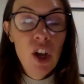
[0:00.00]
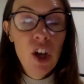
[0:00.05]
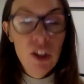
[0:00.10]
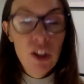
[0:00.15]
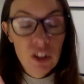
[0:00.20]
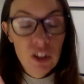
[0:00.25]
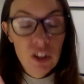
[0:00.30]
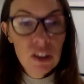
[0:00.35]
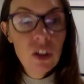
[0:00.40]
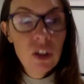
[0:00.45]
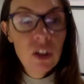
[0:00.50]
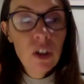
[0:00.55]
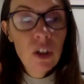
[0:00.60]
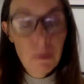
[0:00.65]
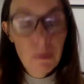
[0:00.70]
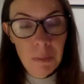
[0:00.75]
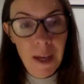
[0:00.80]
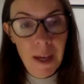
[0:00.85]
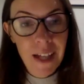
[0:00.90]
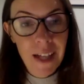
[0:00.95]
just cut
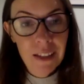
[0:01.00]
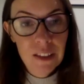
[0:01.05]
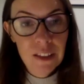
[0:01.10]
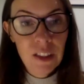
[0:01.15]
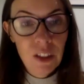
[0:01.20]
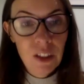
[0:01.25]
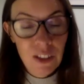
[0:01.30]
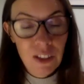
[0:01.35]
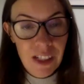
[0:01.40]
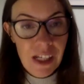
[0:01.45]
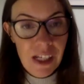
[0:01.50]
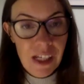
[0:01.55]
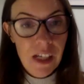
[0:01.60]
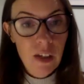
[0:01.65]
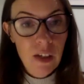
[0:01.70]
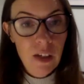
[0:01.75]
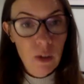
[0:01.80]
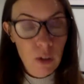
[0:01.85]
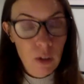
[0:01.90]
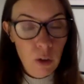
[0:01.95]
back to your key
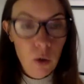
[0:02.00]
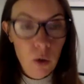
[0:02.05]
or your